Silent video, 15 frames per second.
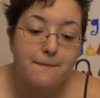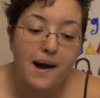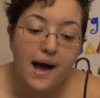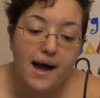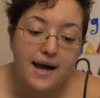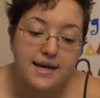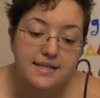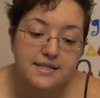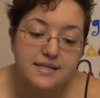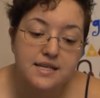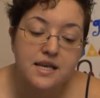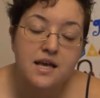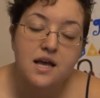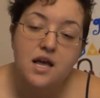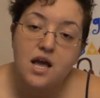
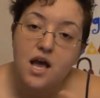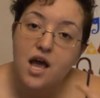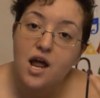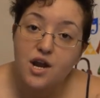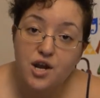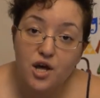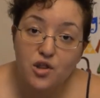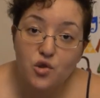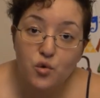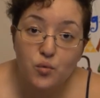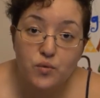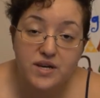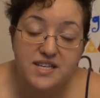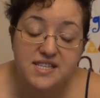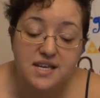But
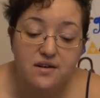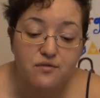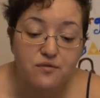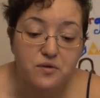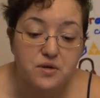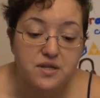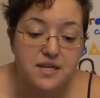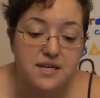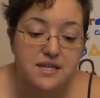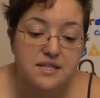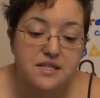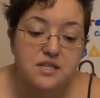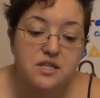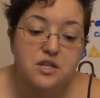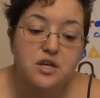another reason for
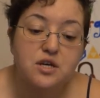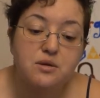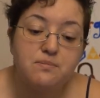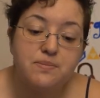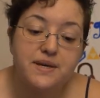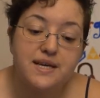this could